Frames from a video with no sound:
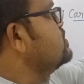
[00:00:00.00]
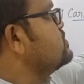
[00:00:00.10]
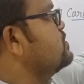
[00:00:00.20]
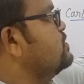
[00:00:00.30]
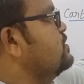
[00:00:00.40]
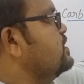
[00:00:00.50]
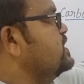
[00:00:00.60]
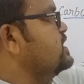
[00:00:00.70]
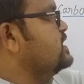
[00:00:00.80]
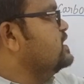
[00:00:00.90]
So
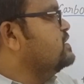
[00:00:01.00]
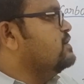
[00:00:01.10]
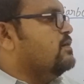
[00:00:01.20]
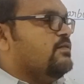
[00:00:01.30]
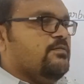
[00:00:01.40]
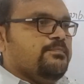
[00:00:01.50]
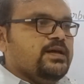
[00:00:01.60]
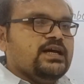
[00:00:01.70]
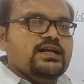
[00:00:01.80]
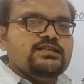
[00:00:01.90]
here in
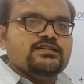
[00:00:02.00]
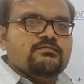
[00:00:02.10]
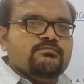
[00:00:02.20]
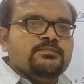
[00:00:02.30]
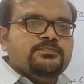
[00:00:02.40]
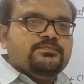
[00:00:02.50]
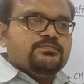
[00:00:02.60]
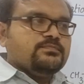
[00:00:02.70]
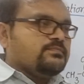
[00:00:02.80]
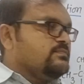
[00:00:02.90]
mechanism,
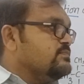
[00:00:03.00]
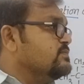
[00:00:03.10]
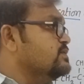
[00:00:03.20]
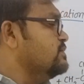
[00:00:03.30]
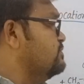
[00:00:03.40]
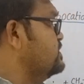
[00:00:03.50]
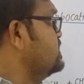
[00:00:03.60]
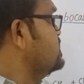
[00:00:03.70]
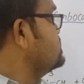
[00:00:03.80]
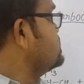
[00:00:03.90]
we
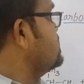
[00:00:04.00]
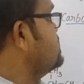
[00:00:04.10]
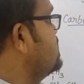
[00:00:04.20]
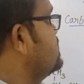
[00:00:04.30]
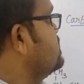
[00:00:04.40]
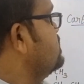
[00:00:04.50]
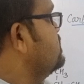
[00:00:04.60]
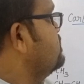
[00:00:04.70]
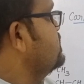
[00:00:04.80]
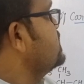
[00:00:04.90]
can say
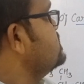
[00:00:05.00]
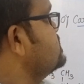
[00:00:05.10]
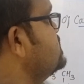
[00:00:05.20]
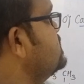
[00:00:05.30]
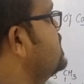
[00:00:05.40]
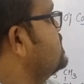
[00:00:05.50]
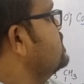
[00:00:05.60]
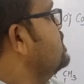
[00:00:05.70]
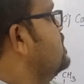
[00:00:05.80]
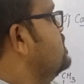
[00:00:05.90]
that we can see
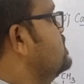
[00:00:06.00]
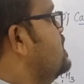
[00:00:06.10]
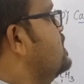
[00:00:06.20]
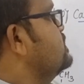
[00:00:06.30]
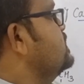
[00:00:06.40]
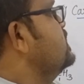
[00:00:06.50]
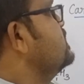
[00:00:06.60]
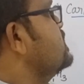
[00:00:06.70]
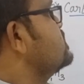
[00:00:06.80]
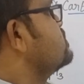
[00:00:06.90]
that
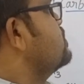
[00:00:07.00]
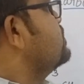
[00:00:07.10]
in case of